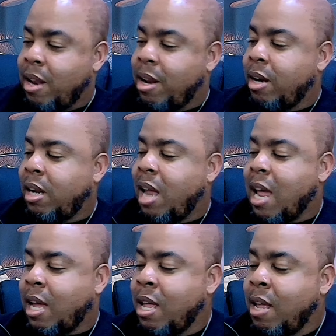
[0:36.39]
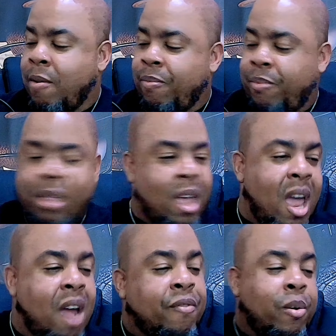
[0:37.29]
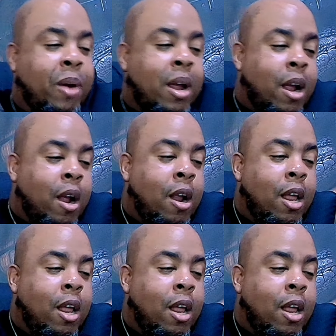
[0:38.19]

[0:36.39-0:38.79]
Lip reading: They're like everywhere